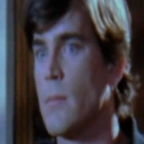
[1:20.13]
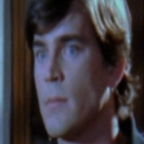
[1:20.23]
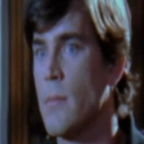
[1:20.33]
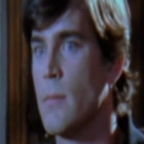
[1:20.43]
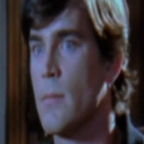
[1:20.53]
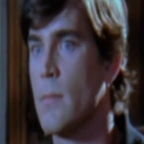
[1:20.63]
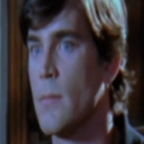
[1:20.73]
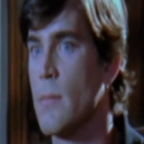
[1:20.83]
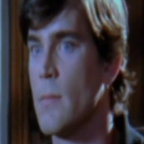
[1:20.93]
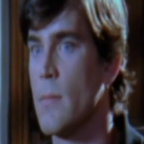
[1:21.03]

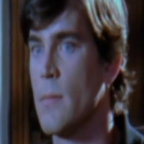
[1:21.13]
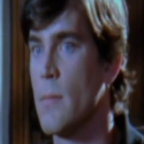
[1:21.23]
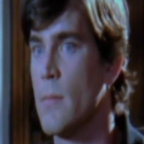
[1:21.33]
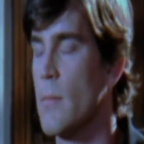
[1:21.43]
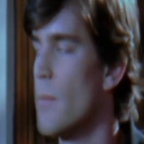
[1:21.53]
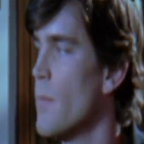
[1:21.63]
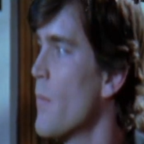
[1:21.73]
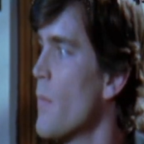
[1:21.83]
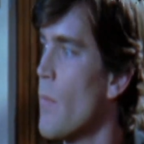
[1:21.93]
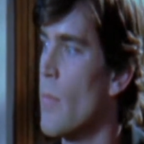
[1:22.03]

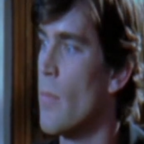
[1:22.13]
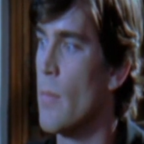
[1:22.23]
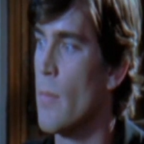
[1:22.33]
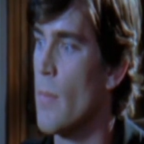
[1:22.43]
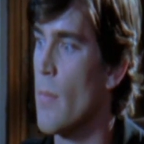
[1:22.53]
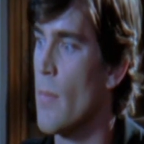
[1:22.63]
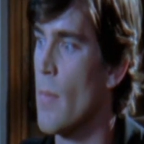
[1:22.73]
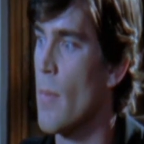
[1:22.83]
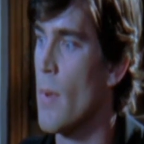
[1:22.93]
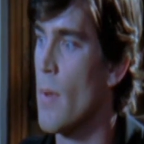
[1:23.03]

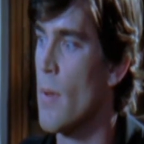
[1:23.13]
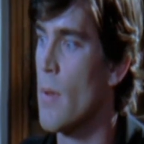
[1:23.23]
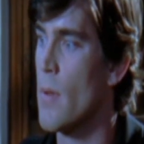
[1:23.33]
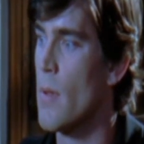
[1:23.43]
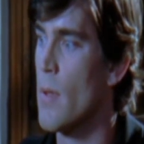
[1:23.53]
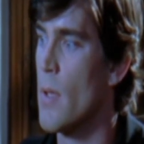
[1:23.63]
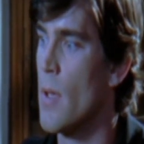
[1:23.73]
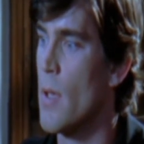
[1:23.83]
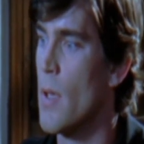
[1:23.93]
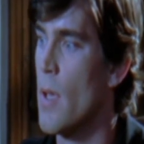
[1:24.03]

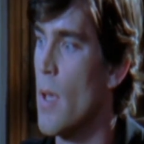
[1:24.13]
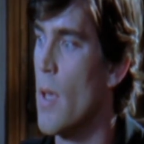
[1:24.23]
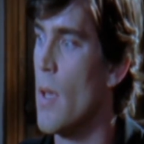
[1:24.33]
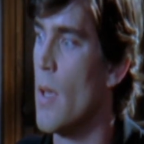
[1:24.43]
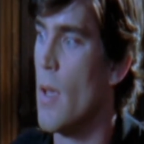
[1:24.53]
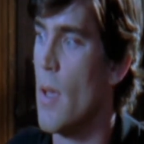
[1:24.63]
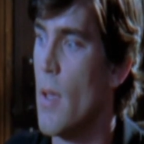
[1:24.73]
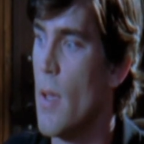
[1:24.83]
No one is speaking in this clip.